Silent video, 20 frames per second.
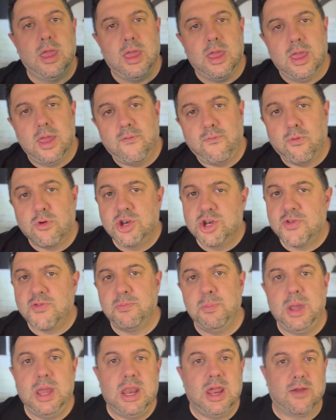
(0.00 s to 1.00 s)
If we're just
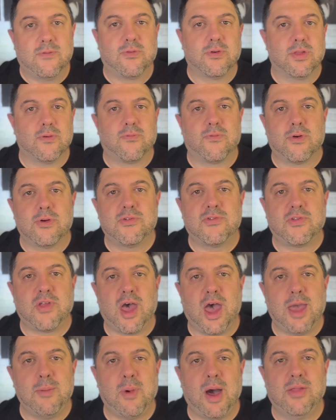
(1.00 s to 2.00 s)
meeting for the first
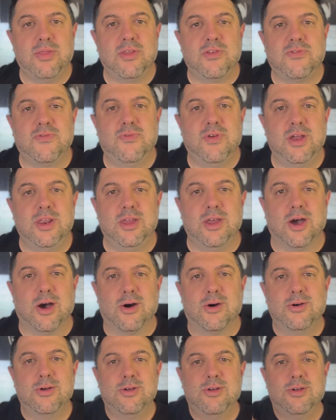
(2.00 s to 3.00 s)
time on this
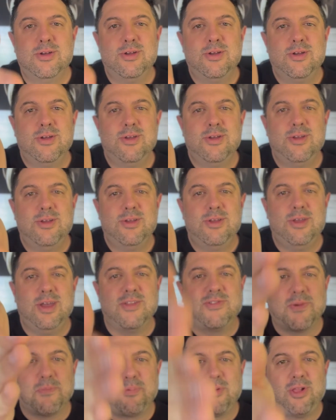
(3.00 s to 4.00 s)
video,
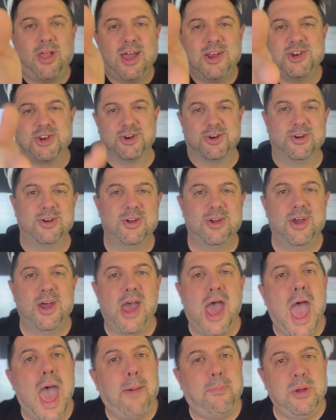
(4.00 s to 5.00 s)
it's a pleasure.
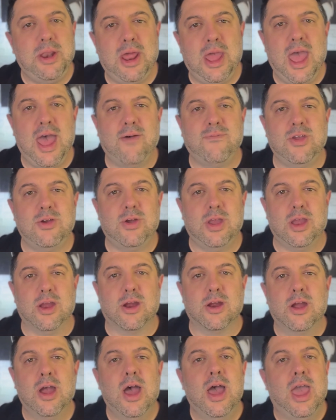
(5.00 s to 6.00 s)
Happy to have you
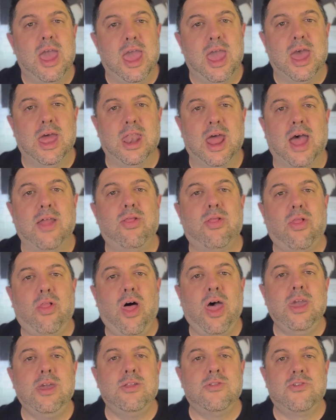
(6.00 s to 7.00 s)
here, and I'd
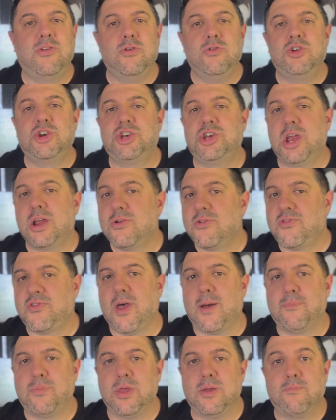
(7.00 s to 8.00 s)
like to share
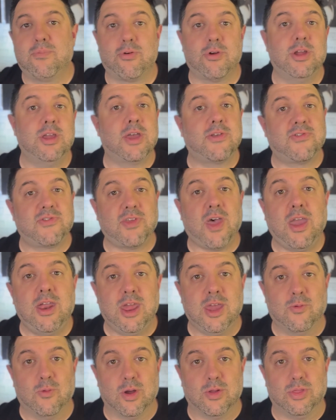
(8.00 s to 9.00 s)
something pretty
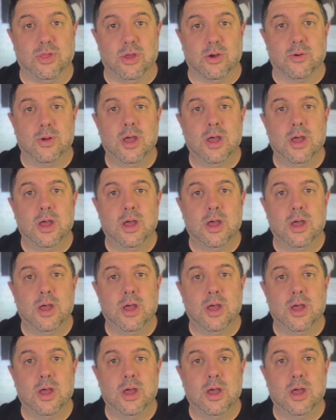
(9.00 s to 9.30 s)
exciting with you.